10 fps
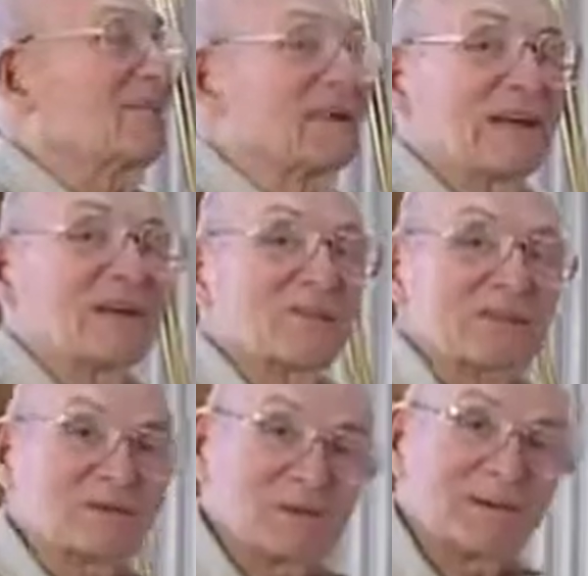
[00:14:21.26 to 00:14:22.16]
of a lot of
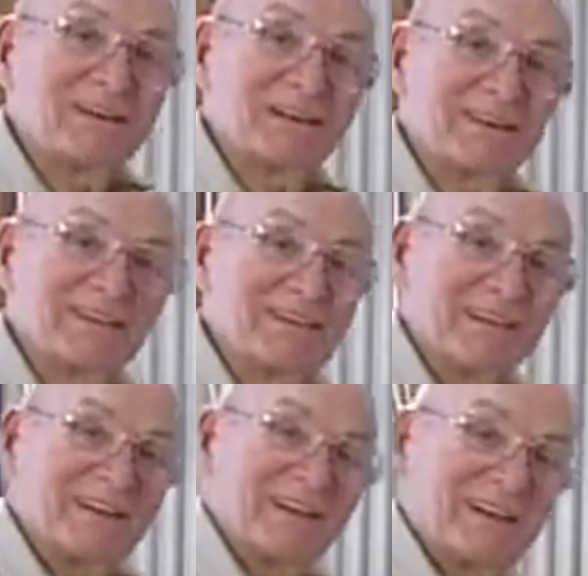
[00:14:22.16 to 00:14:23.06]
experience.
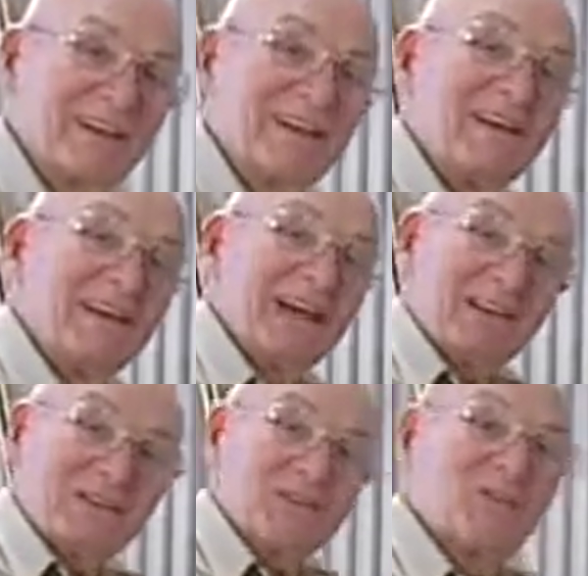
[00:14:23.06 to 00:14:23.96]

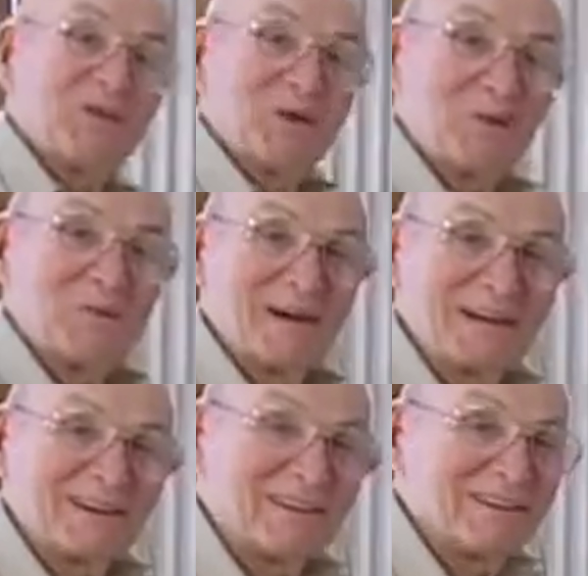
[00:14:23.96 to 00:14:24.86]
I should know better.